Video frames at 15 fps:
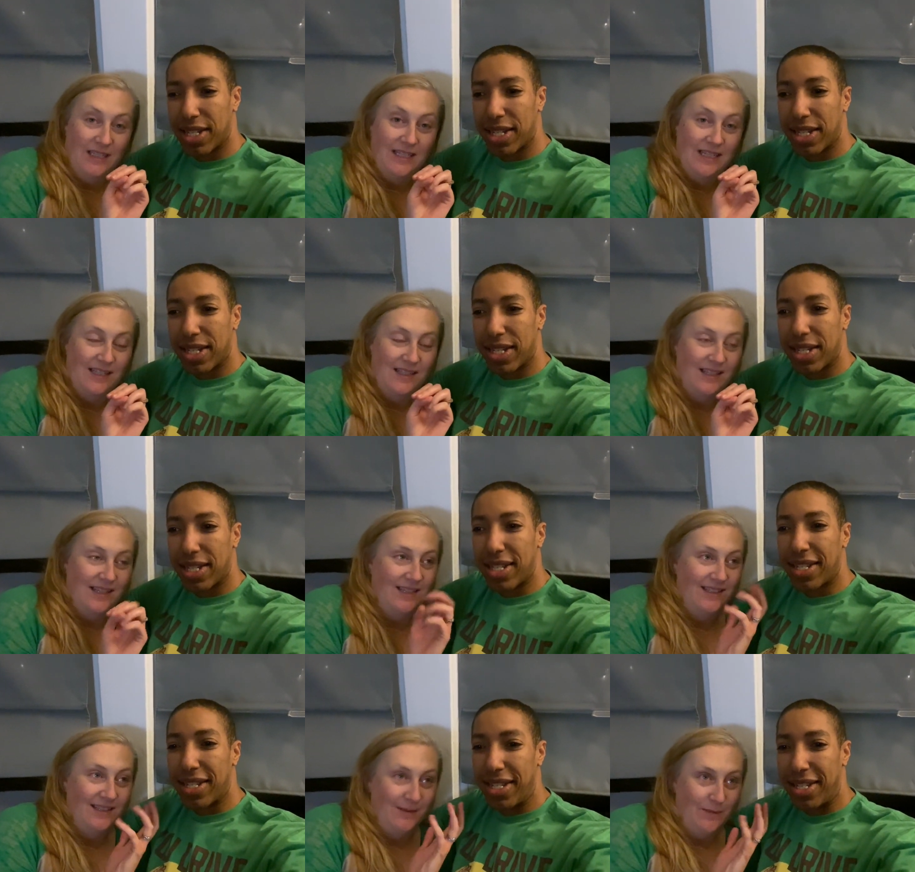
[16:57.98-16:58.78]

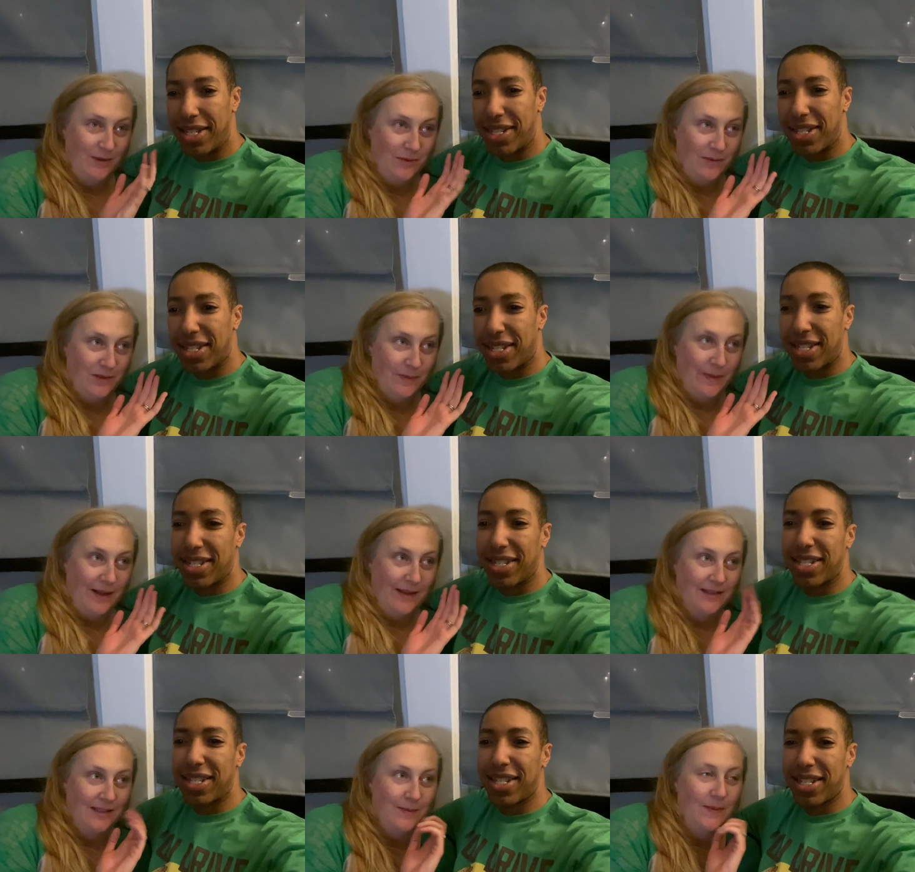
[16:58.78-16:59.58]
Speaker 1: distant and be
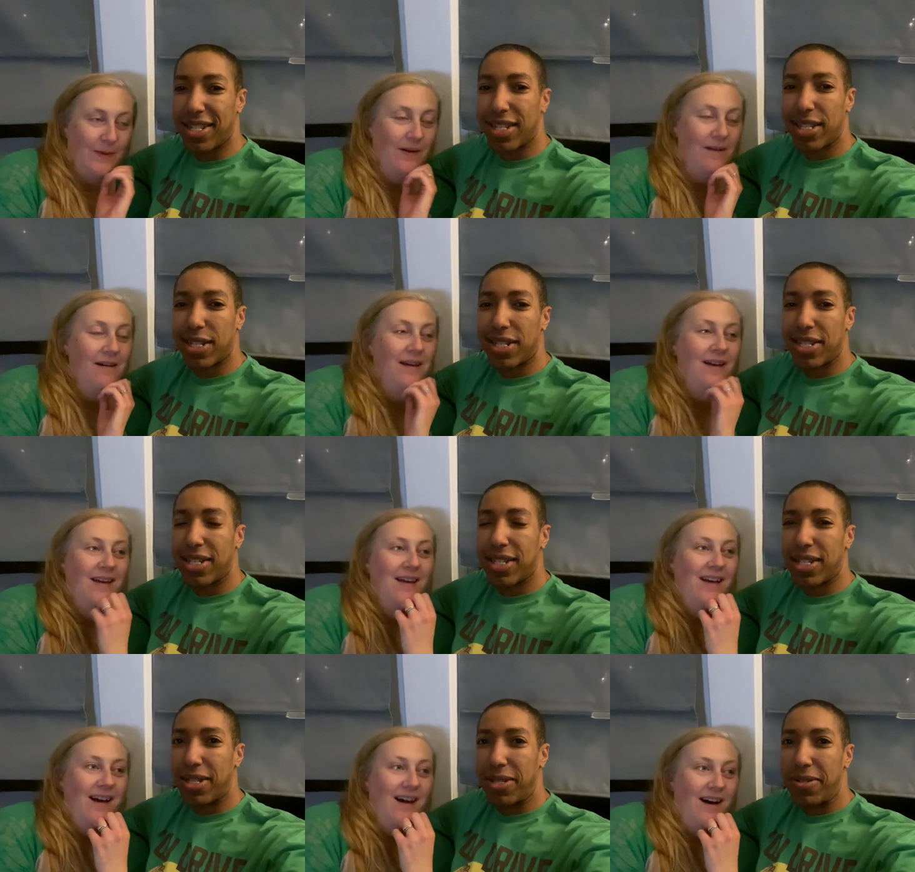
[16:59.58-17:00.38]
responsible.
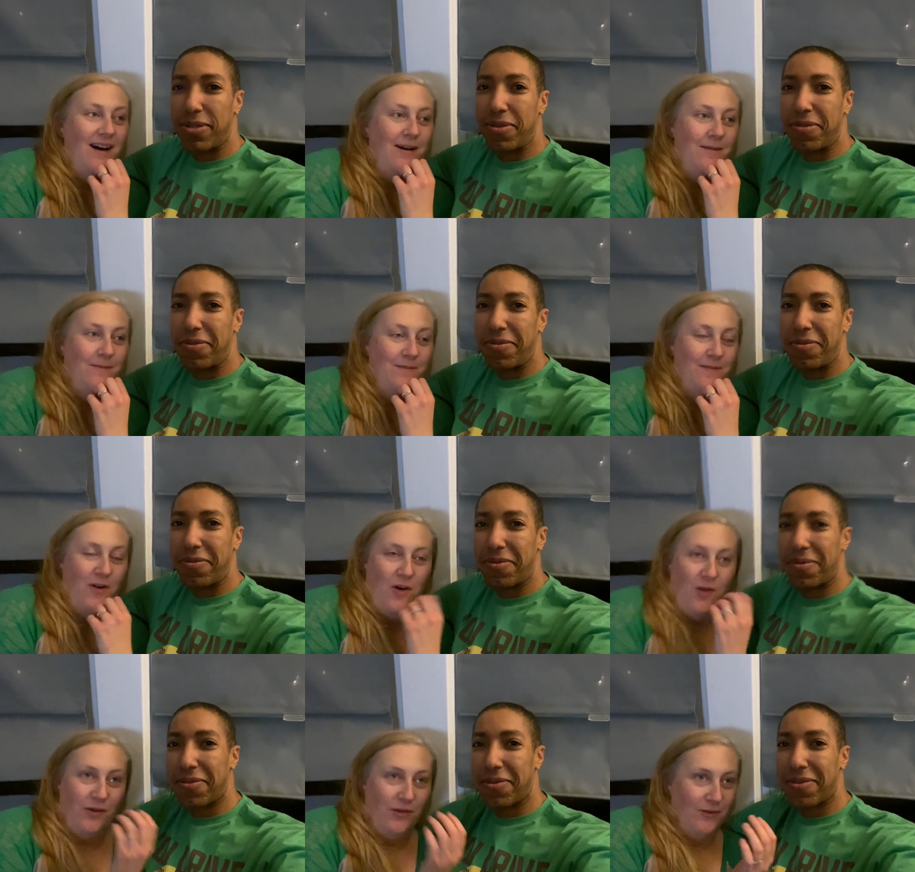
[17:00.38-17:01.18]
Um,
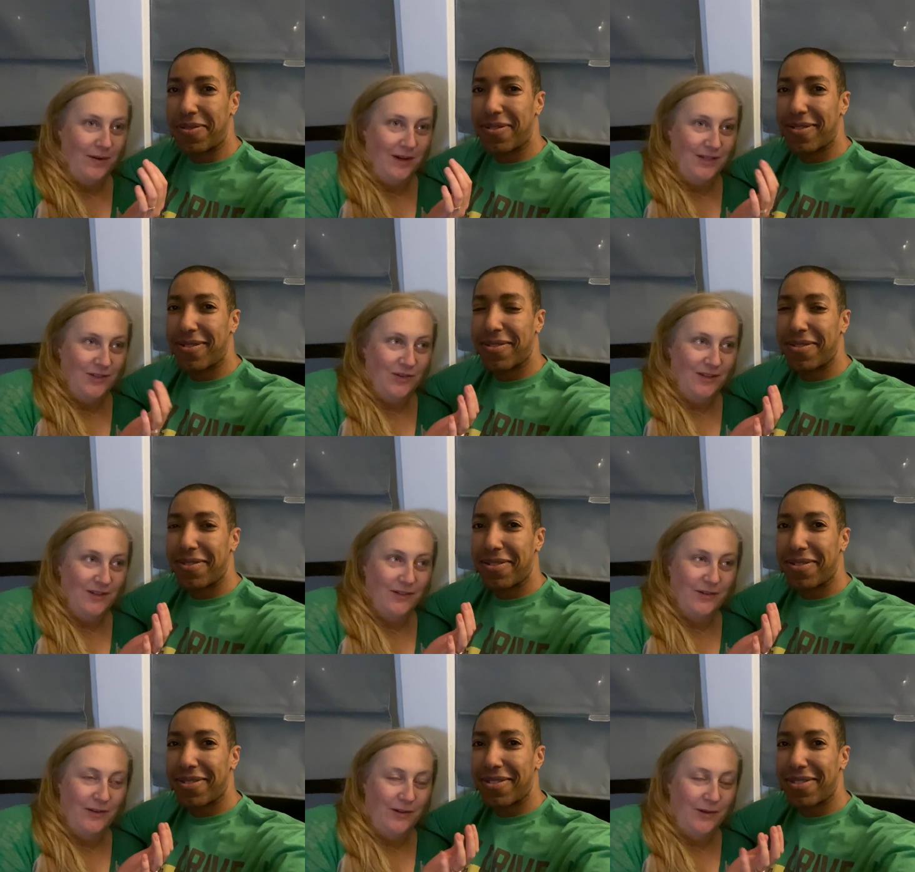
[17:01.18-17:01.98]
all the
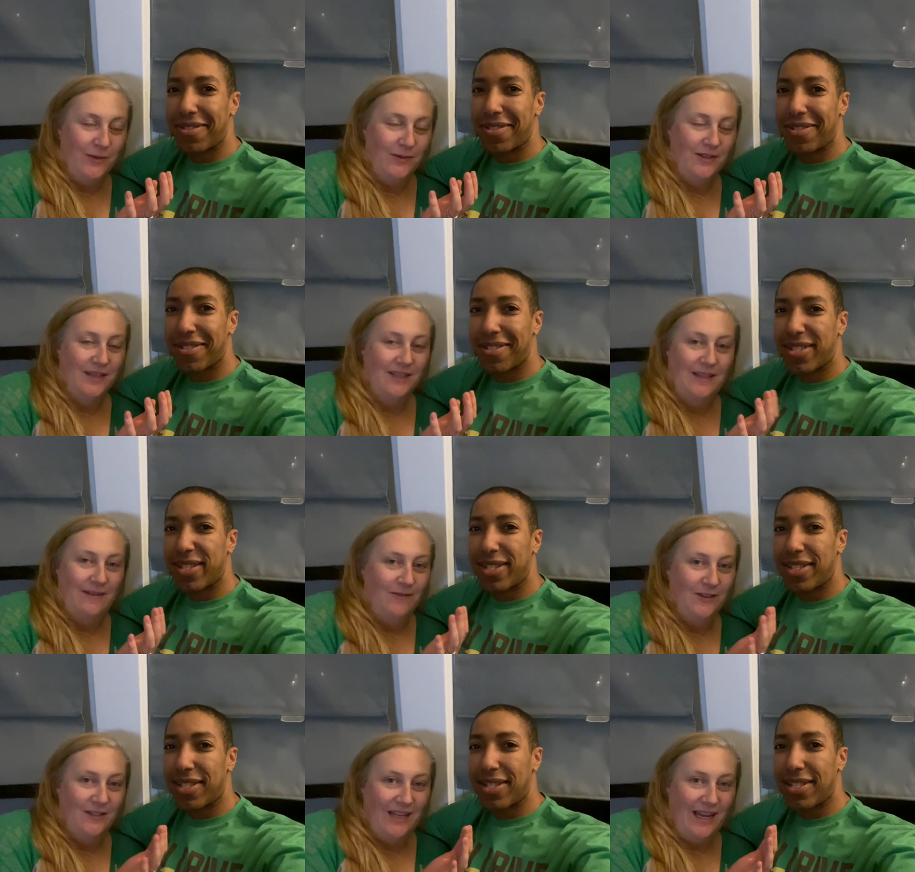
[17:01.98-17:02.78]
restaurants are closed
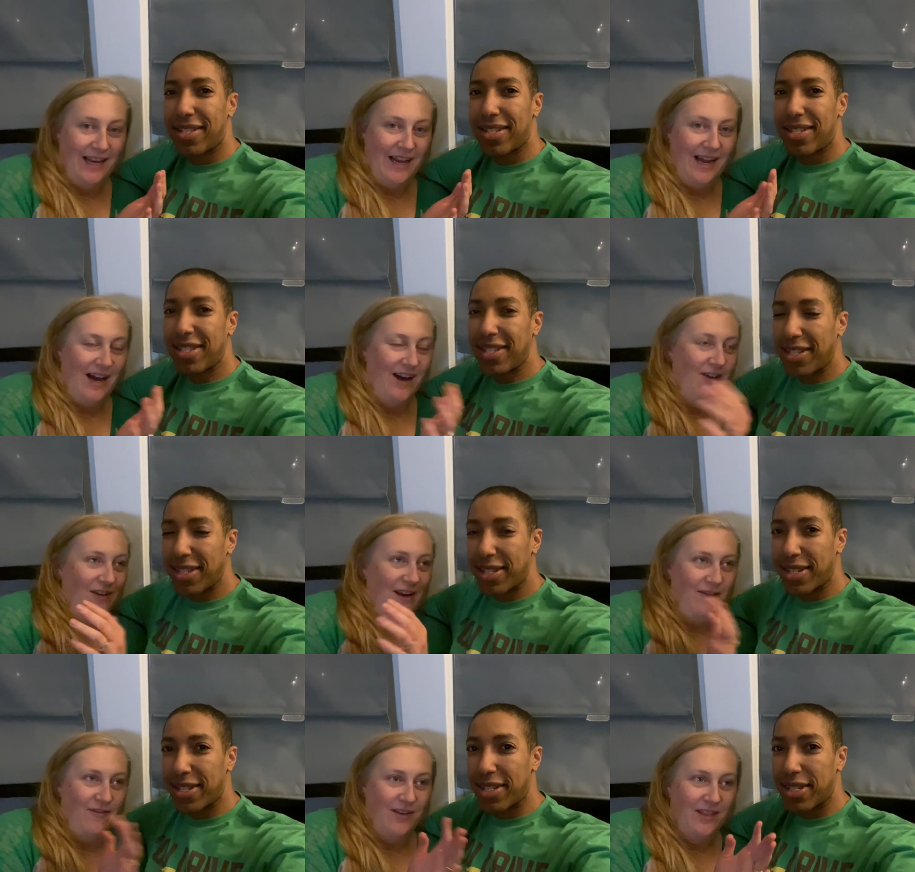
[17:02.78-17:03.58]
except for
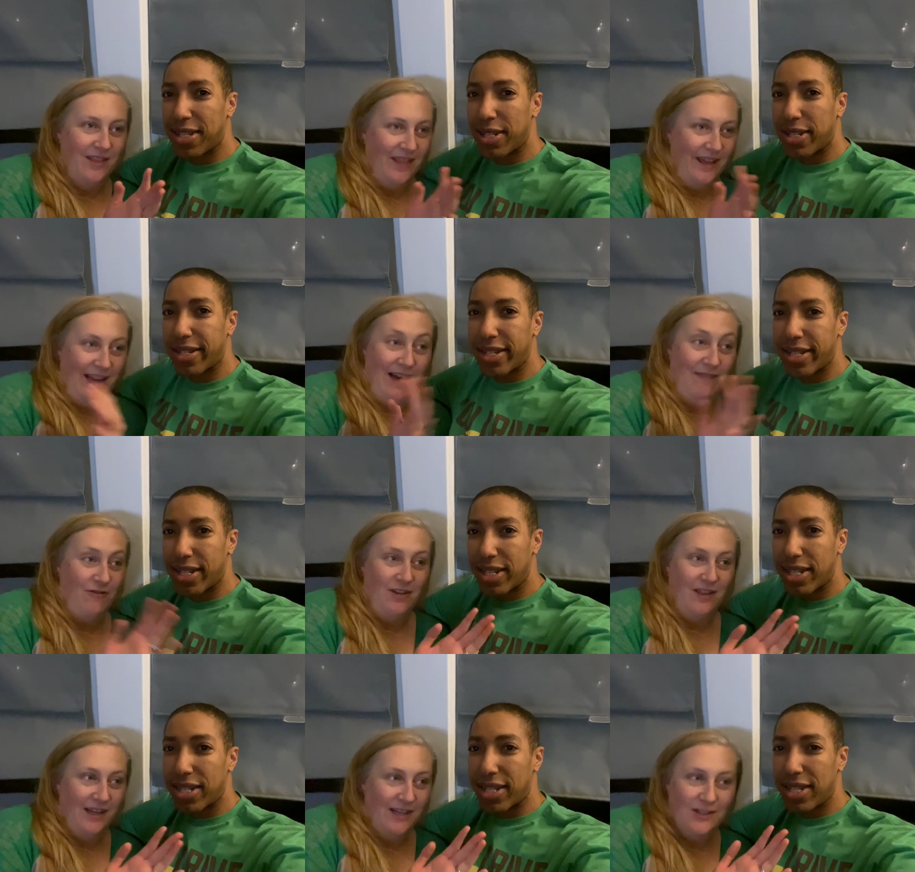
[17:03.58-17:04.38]
takeout. Every Like
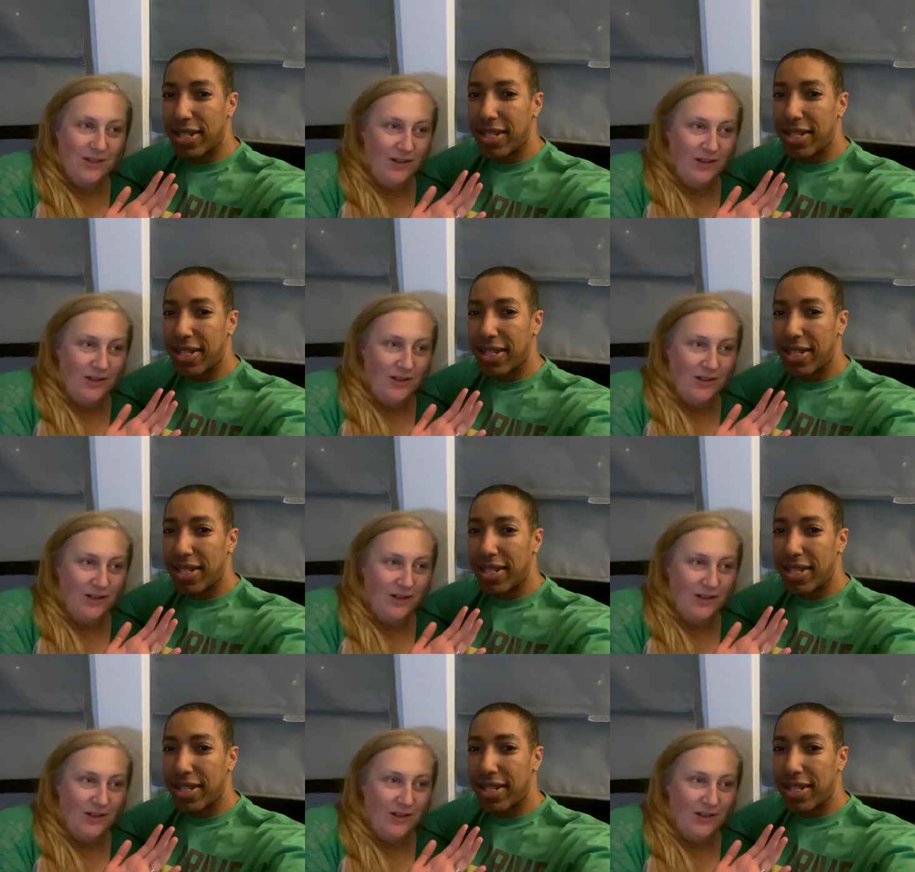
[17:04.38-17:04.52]
everything's